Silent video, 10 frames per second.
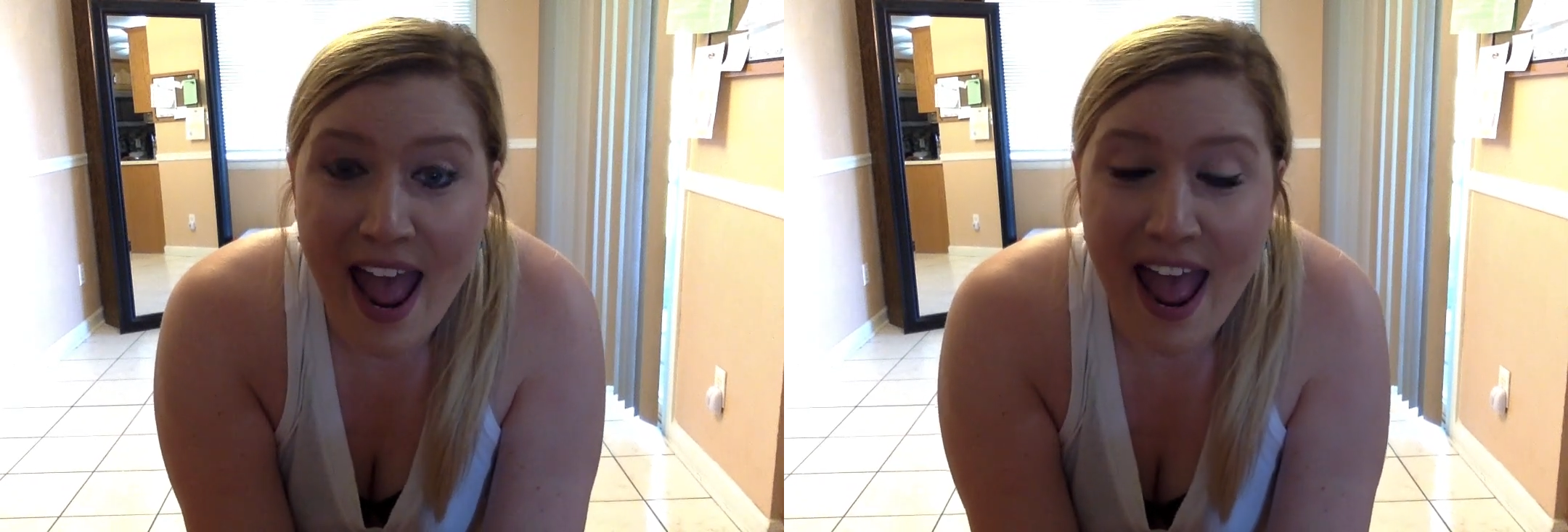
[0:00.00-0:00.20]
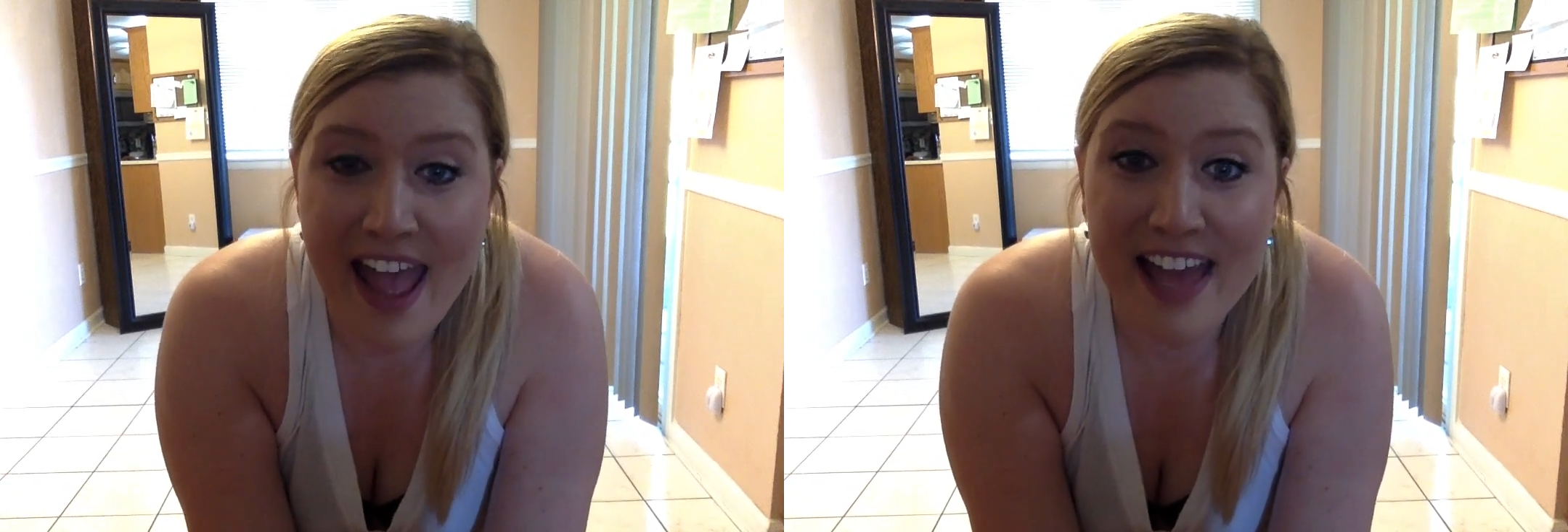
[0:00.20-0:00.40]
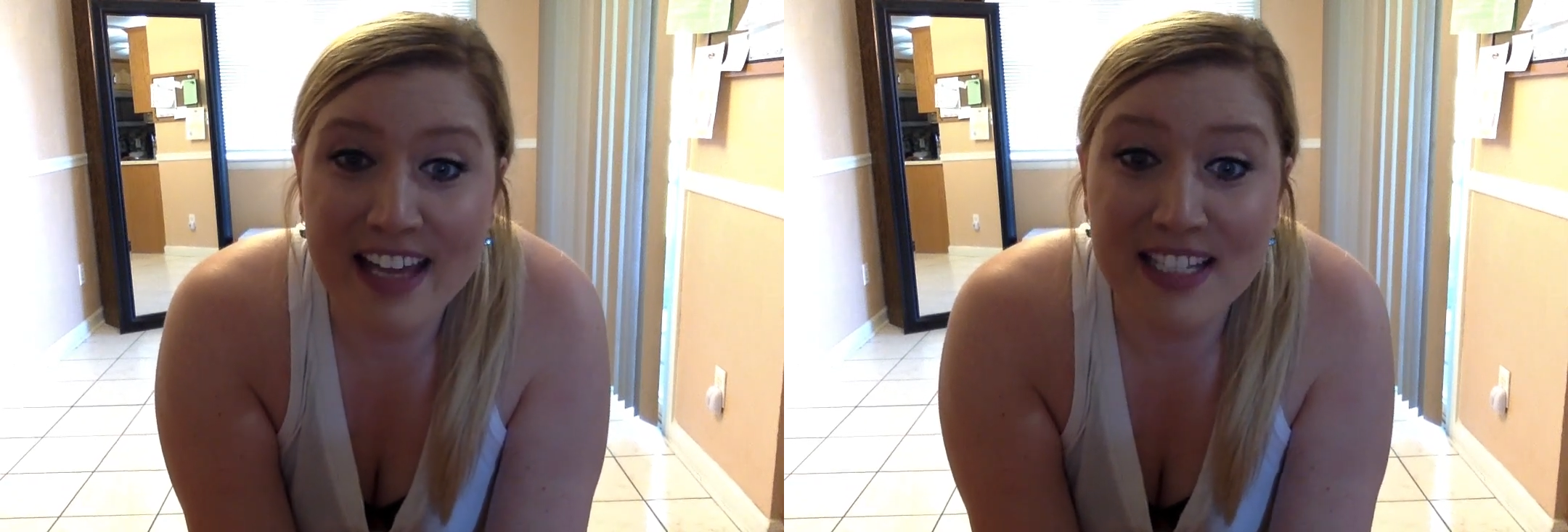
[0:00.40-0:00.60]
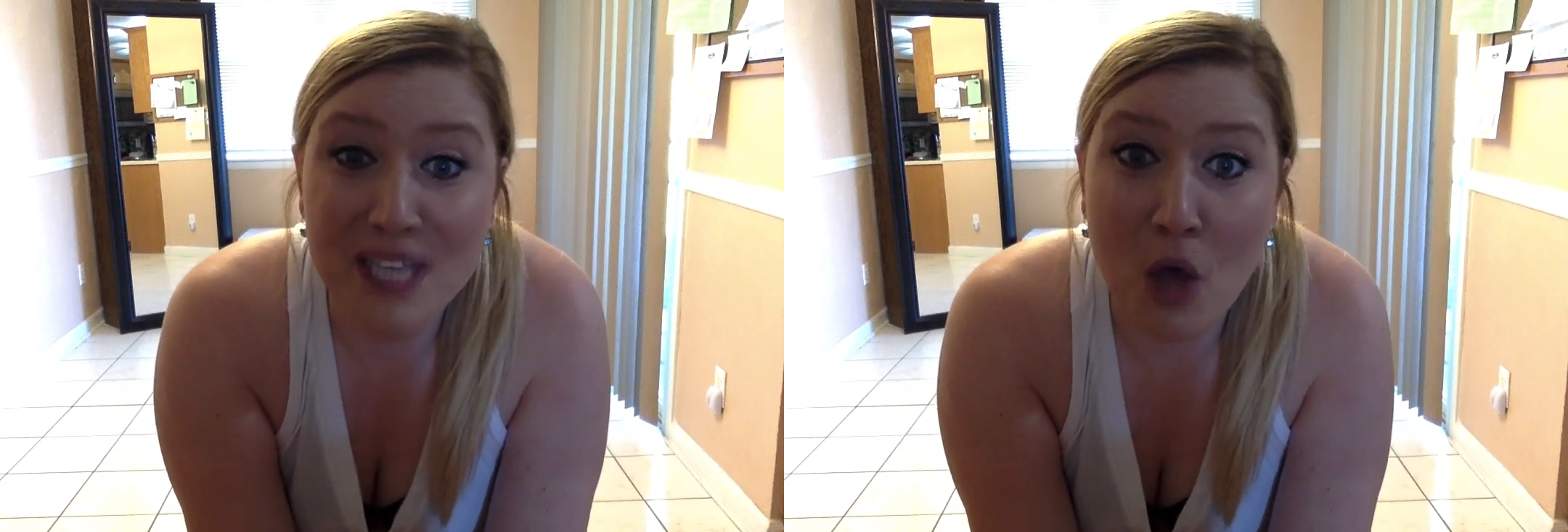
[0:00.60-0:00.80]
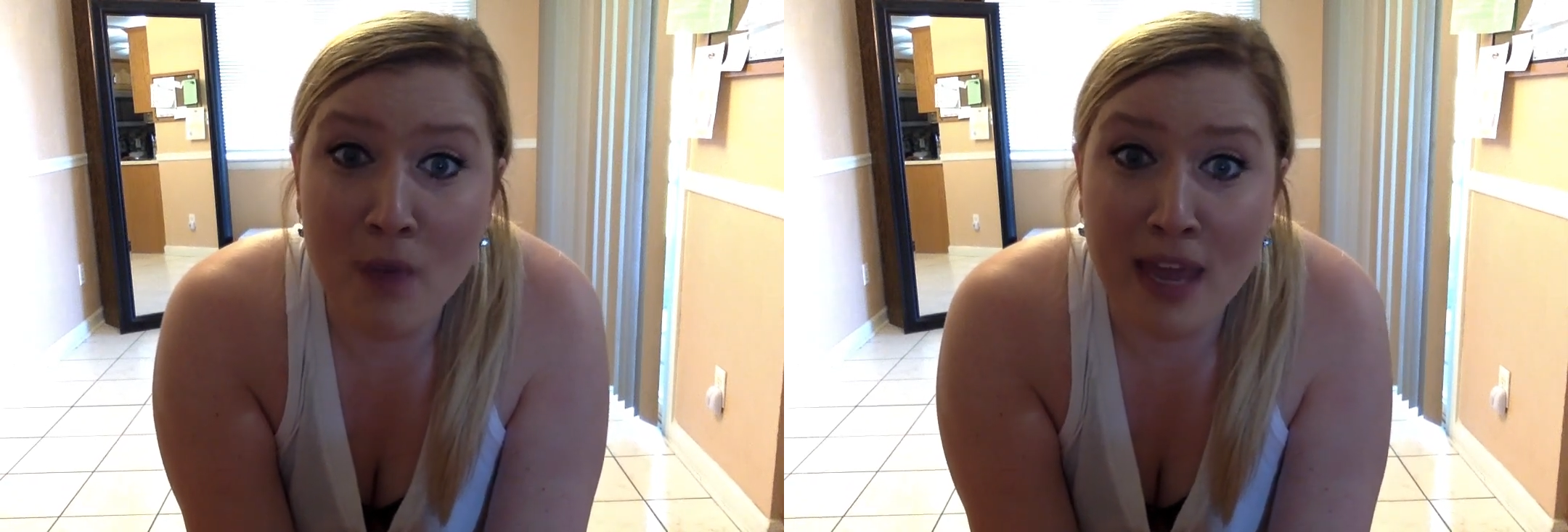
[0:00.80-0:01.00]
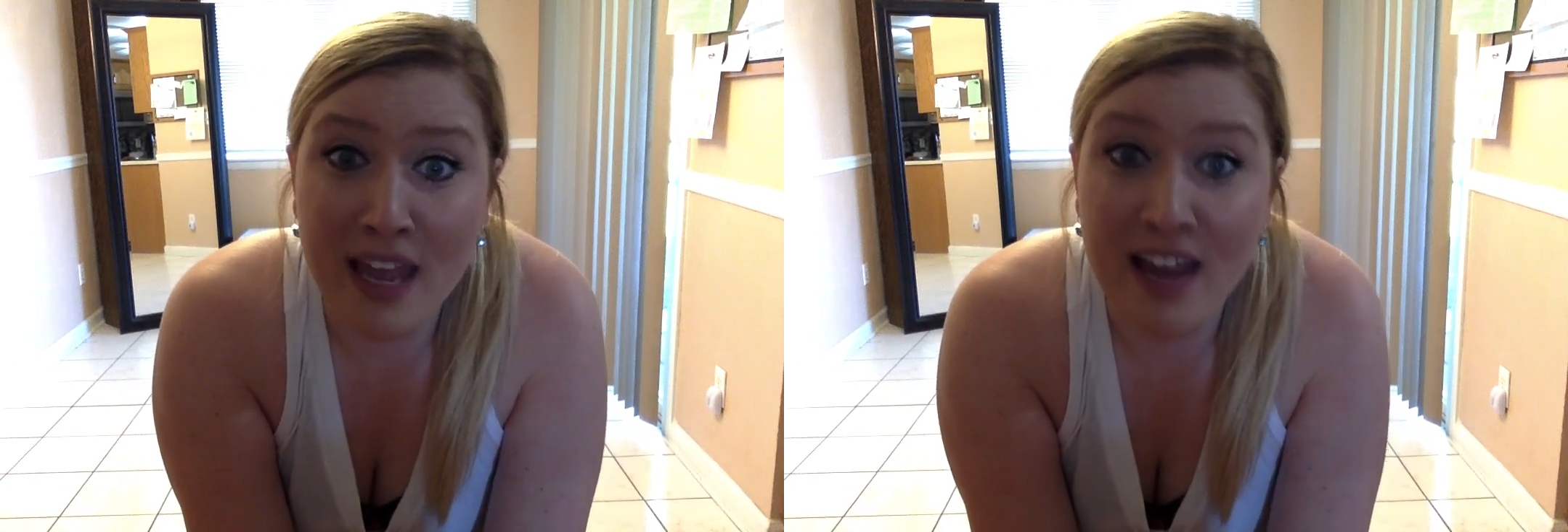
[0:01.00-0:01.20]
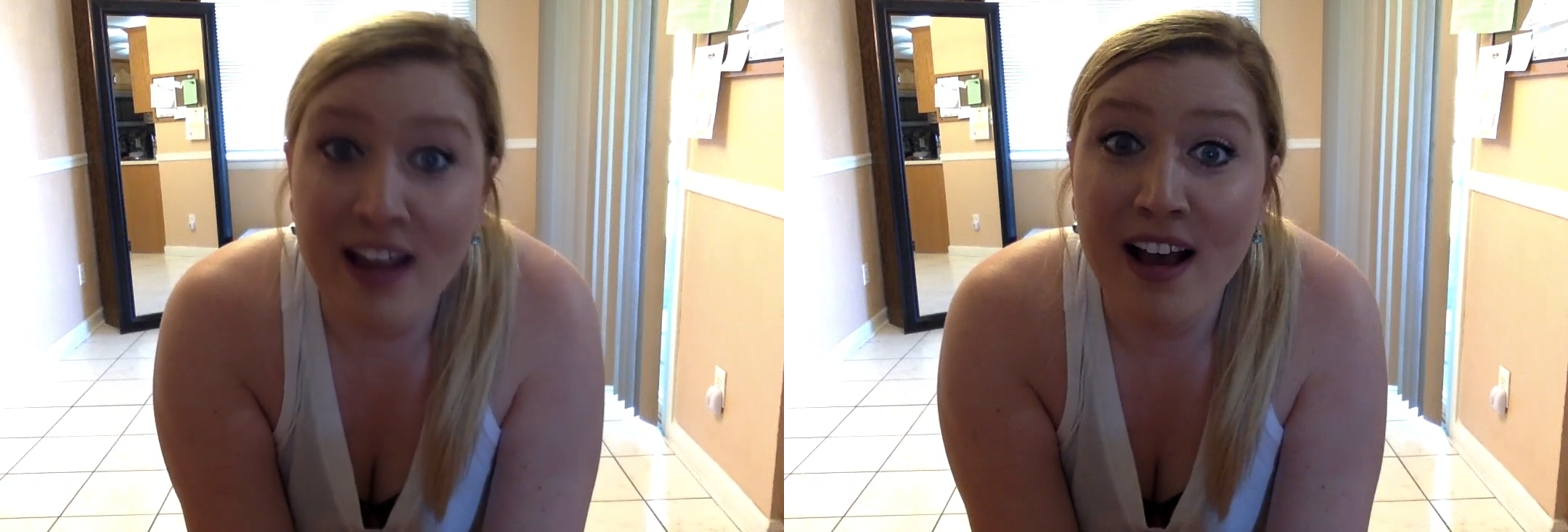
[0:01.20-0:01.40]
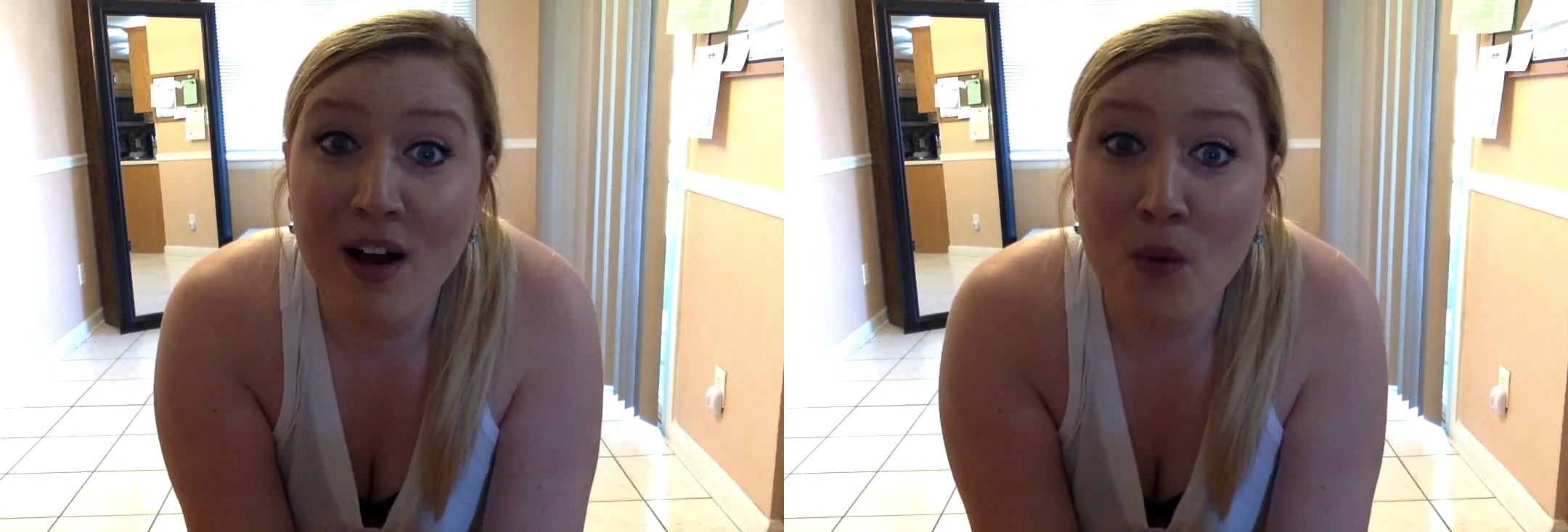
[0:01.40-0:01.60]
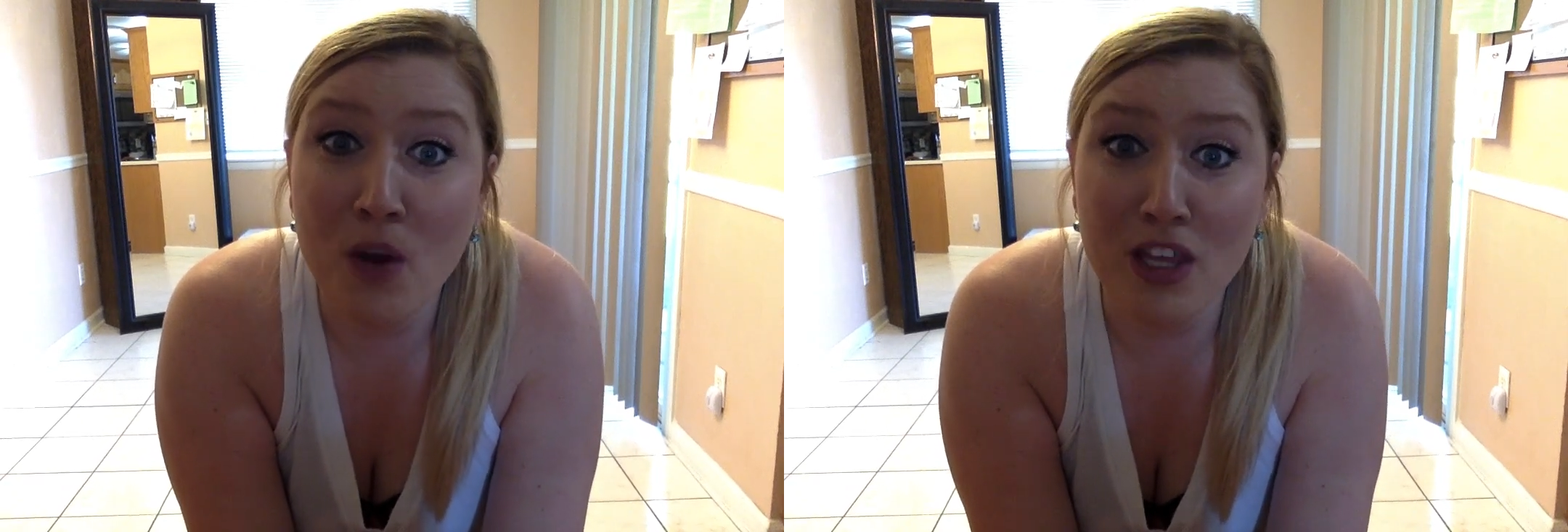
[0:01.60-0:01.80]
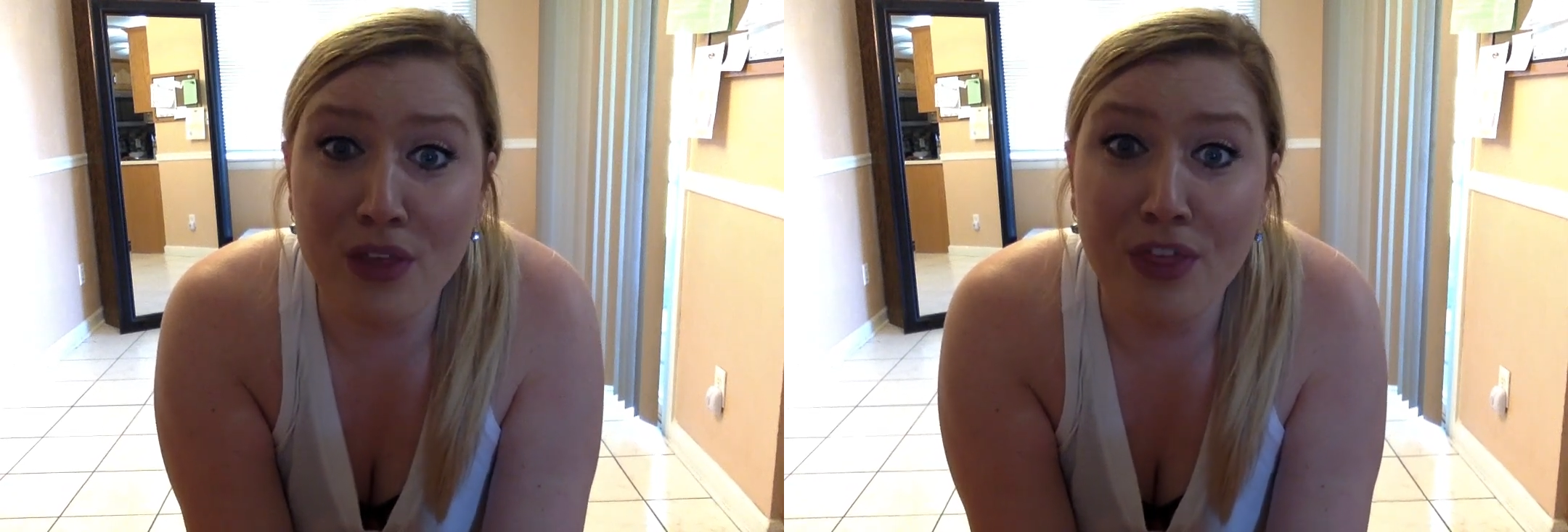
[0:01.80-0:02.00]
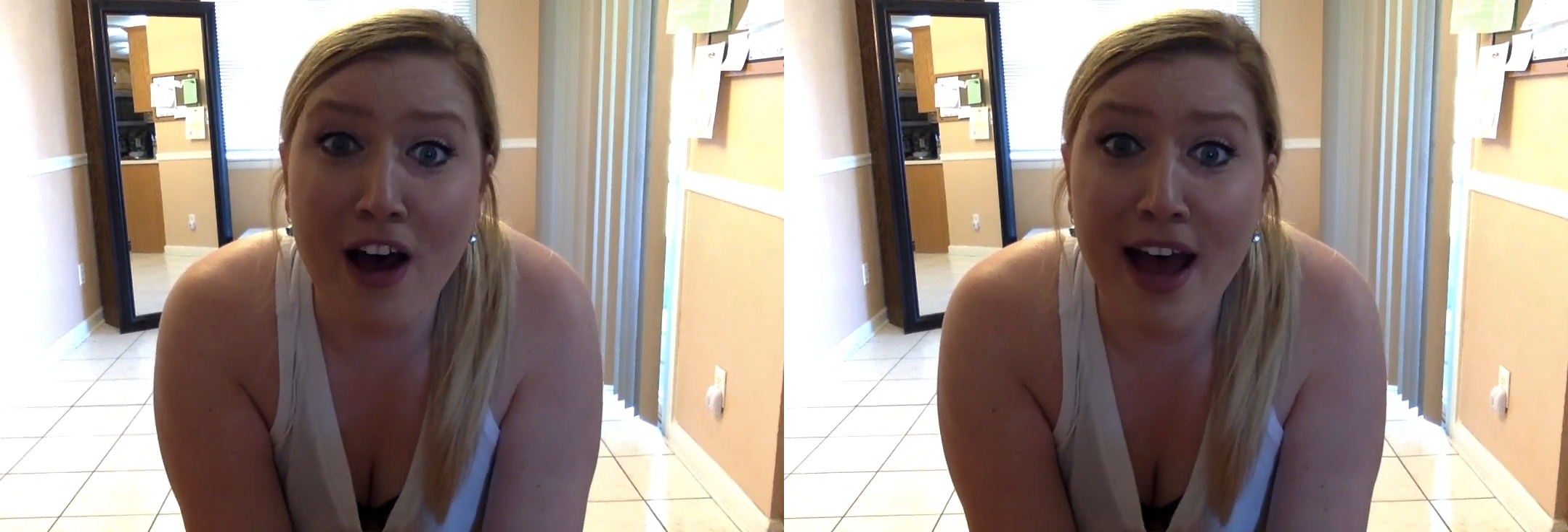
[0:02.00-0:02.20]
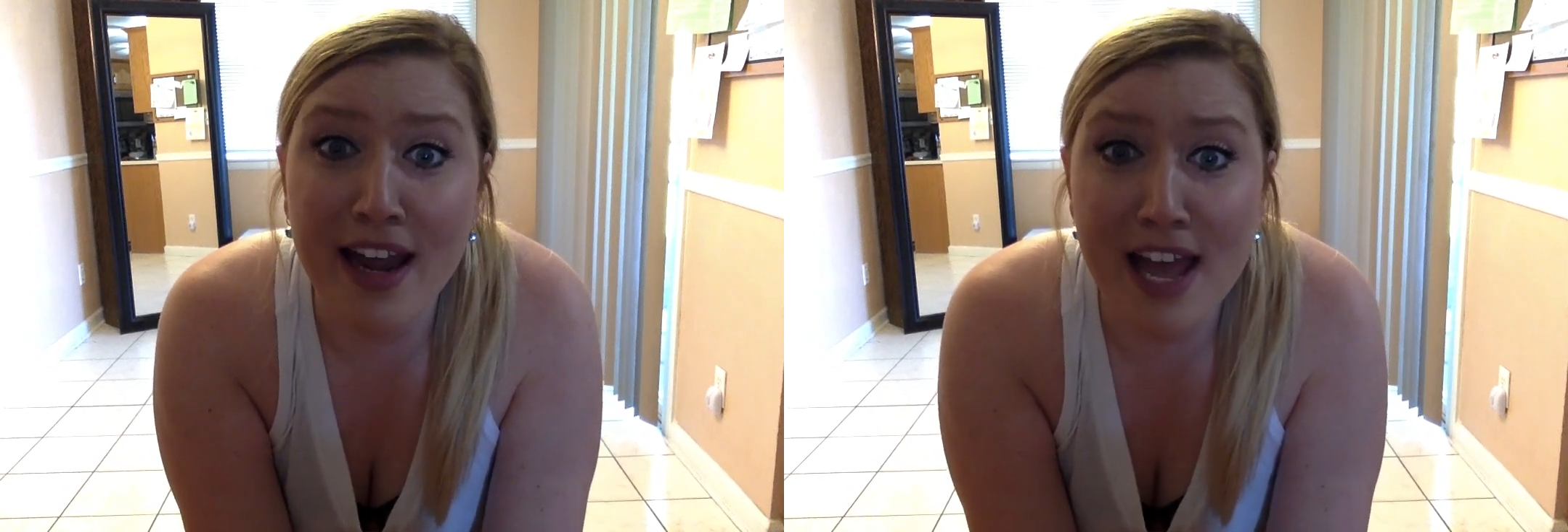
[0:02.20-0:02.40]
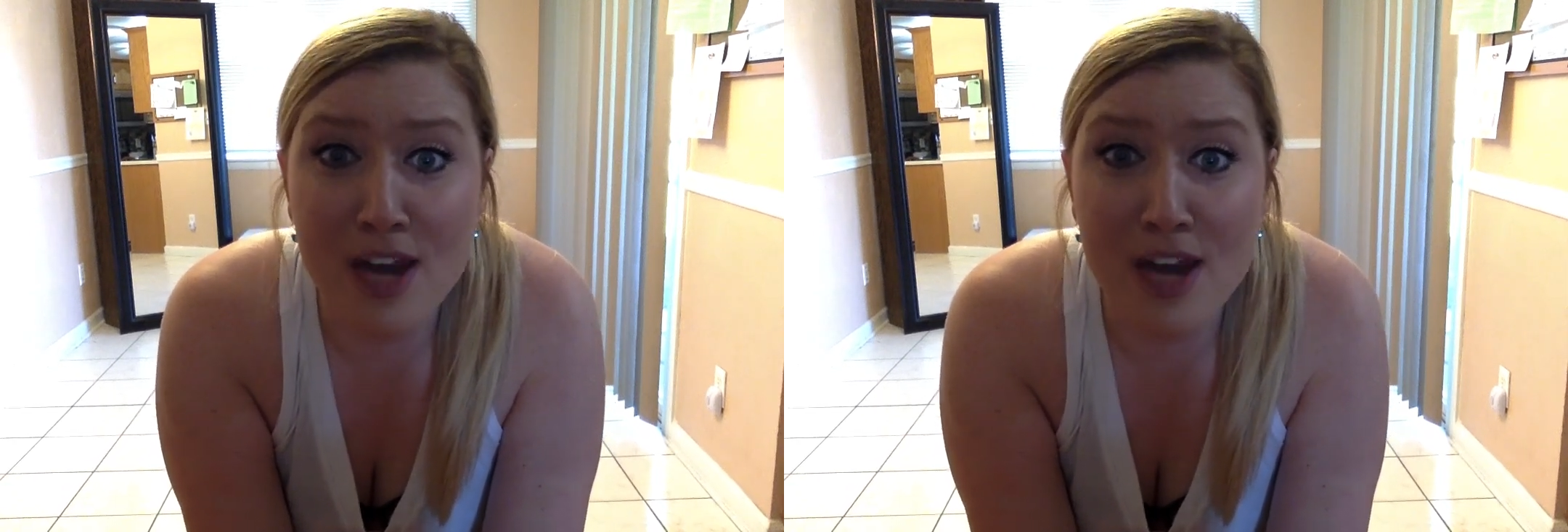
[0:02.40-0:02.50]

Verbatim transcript: and tell me what you thought,